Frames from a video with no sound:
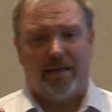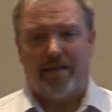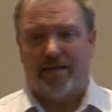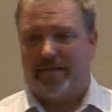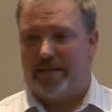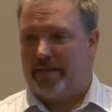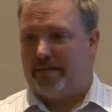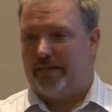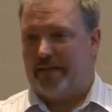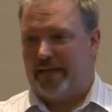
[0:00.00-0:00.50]

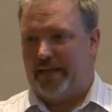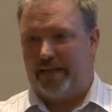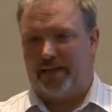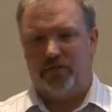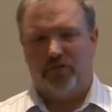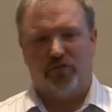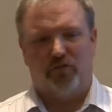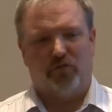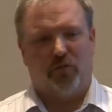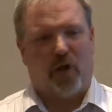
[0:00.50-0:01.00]
the
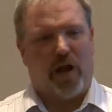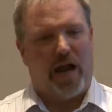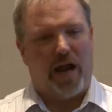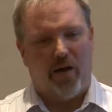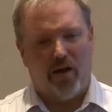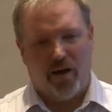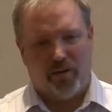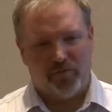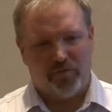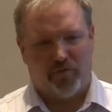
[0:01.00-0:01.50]
issues or how
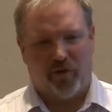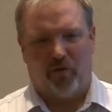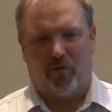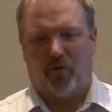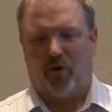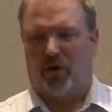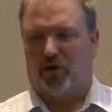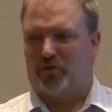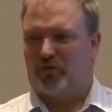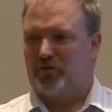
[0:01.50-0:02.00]
HubSpot
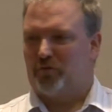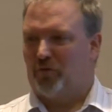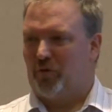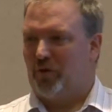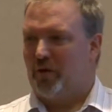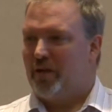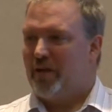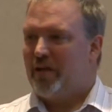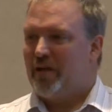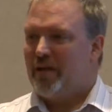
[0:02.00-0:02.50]
works
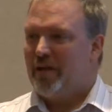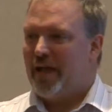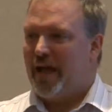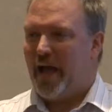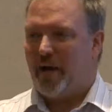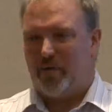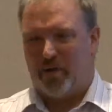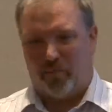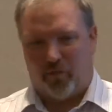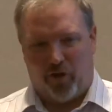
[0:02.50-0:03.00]
or
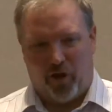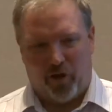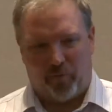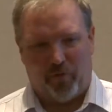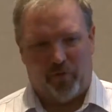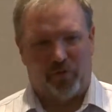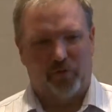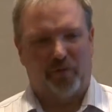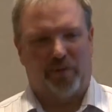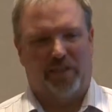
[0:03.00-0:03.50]
how many blog
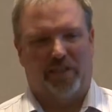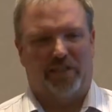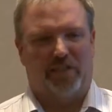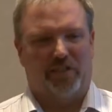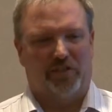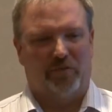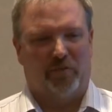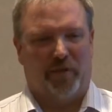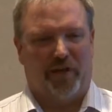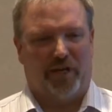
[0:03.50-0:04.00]
posts we did
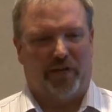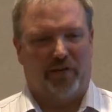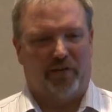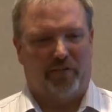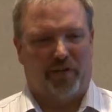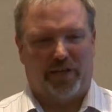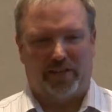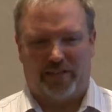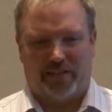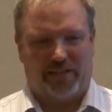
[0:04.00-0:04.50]
this week or
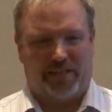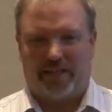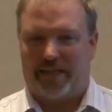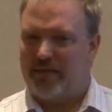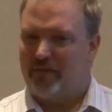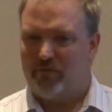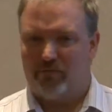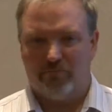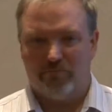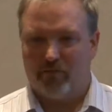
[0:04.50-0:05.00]
things like that, they
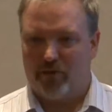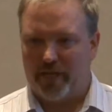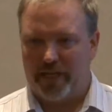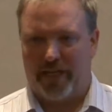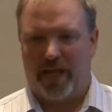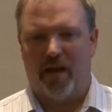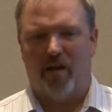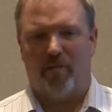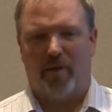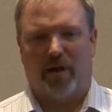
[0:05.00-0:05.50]
don't really
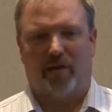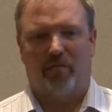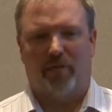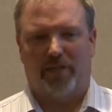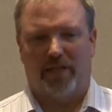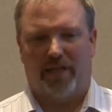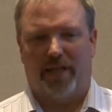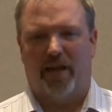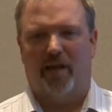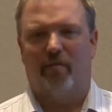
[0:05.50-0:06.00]
care about. What
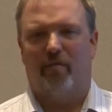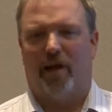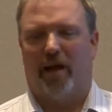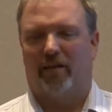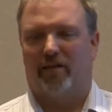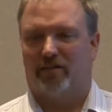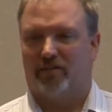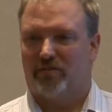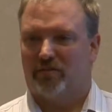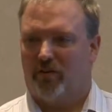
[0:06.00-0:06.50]
they care about
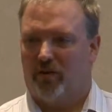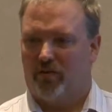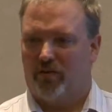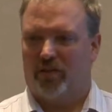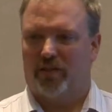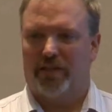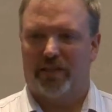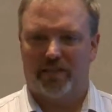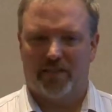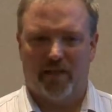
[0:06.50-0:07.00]
is, are the
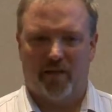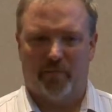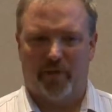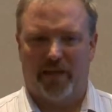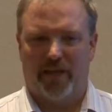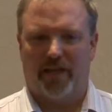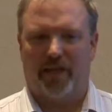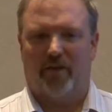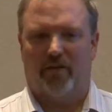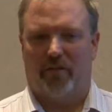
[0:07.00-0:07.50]
leads coming
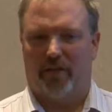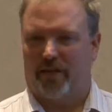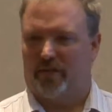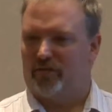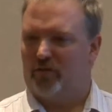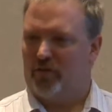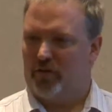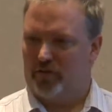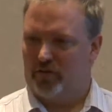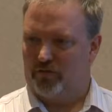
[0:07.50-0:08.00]
in? Are they
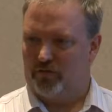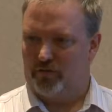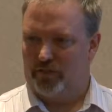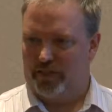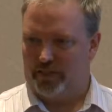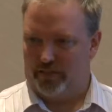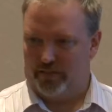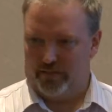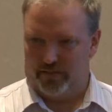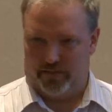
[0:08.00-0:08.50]
turning those
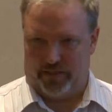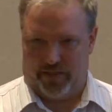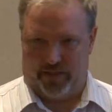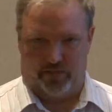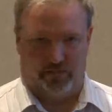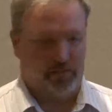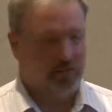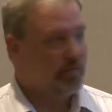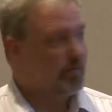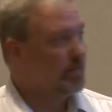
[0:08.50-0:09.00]
leads into sales?